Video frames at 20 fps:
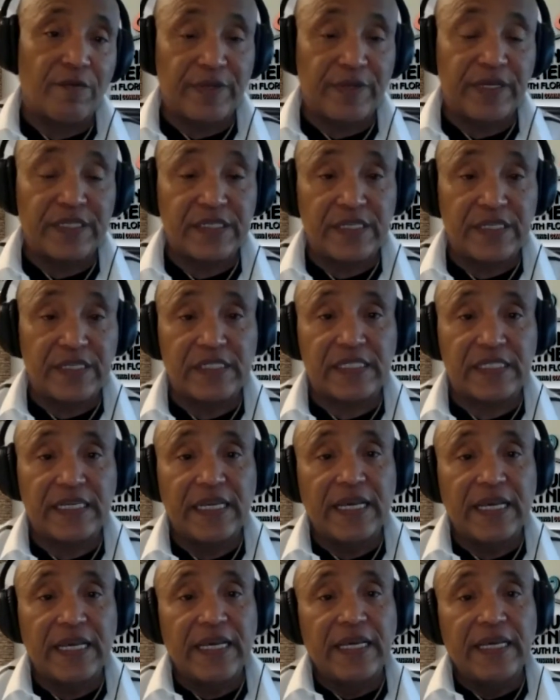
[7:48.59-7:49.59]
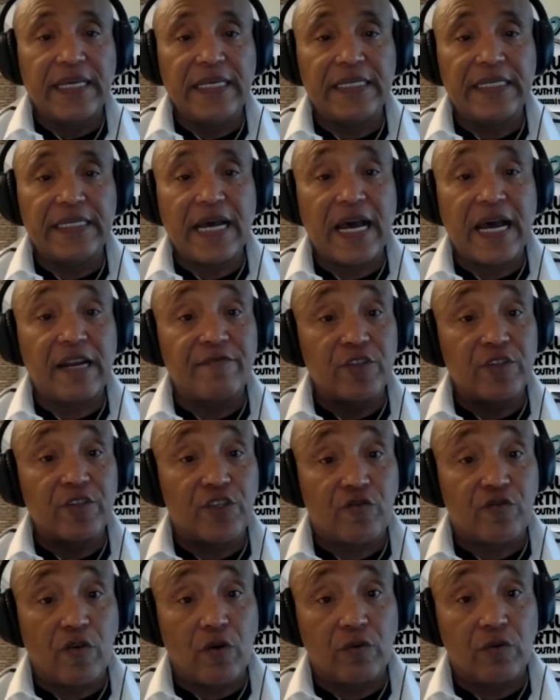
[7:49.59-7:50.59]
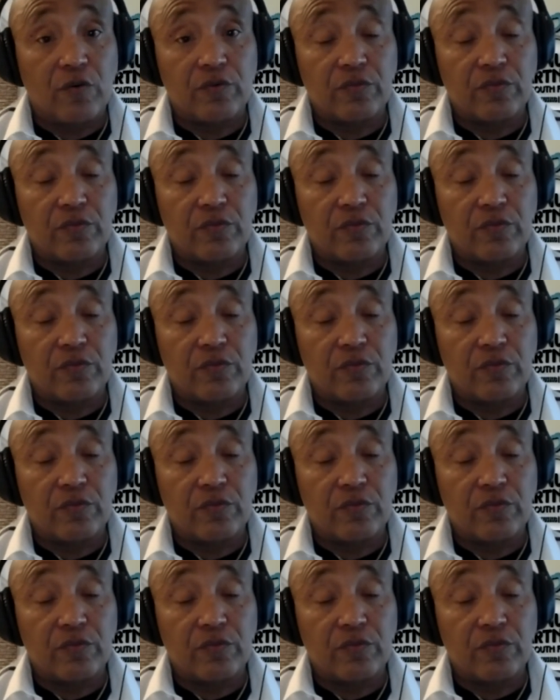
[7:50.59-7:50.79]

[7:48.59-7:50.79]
business. He died of a stroke.